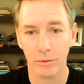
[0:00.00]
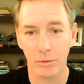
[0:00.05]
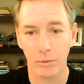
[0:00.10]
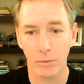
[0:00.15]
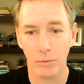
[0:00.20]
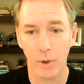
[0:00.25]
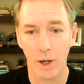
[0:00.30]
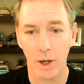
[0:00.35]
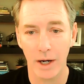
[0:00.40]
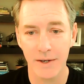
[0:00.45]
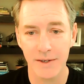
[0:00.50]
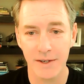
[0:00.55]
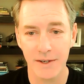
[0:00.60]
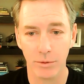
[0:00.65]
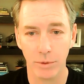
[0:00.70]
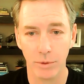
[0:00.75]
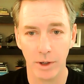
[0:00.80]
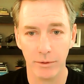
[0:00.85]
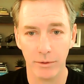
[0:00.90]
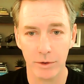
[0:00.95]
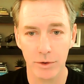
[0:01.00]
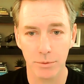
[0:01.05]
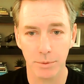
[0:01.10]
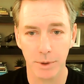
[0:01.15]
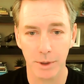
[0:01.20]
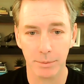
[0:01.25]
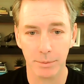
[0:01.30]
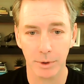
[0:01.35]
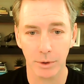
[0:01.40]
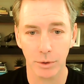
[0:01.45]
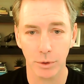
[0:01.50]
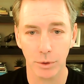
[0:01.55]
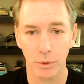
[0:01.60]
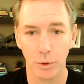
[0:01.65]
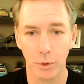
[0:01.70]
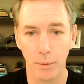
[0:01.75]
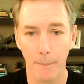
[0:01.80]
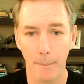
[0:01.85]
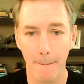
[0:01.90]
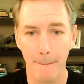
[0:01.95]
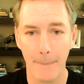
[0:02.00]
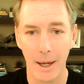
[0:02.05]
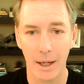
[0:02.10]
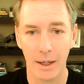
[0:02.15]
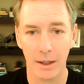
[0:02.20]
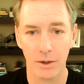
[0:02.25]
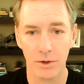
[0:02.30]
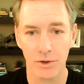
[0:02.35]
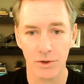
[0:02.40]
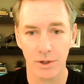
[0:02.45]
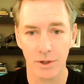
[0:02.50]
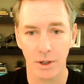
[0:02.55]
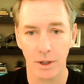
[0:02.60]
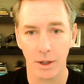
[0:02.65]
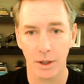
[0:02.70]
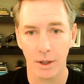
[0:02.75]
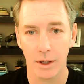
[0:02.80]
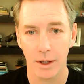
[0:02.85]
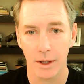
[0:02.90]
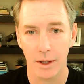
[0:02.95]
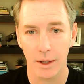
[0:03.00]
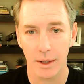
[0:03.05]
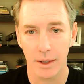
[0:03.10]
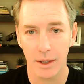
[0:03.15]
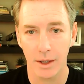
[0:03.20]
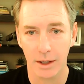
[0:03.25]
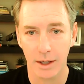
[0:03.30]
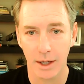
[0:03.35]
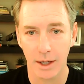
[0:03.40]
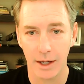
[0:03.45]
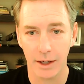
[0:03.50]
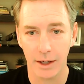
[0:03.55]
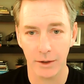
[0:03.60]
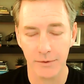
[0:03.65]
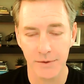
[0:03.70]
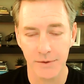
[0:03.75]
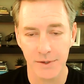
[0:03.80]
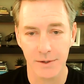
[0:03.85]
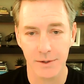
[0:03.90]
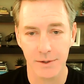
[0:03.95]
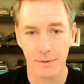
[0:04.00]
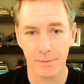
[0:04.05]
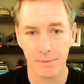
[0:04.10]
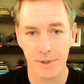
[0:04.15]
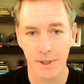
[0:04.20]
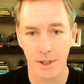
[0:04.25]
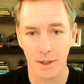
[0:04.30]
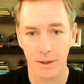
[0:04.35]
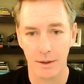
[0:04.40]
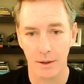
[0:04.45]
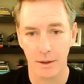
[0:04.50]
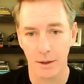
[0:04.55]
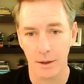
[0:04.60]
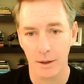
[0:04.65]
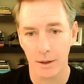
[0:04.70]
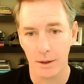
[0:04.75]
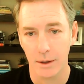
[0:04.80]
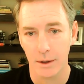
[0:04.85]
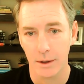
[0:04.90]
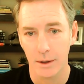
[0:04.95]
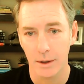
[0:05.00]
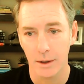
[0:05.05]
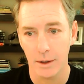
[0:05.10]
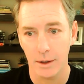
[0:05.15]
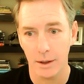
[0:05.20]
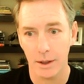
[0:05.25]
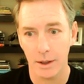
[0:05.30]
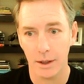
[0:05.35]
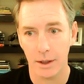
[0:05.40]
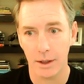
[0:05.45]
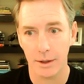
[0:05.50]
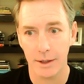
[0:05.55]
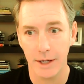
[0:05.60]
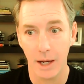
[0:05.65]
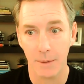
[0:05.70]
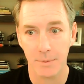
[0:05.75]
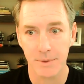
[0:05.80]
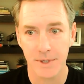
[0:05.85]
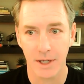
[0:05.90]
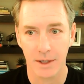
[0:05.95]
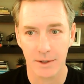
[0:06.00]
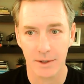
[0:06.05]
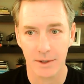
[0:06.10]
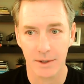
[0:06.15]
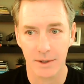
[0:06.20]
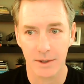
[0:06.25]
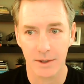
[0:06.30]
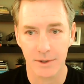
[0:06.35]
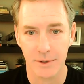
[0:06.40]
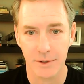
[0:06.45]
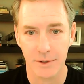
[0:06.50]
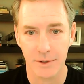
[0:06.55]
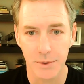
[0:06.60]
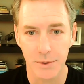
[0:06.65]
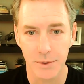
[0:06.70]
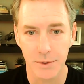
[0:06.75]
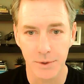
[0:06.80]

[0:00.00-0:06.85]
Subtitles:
Why is it relevant to people who manage the kind of systems that Knapsack supports?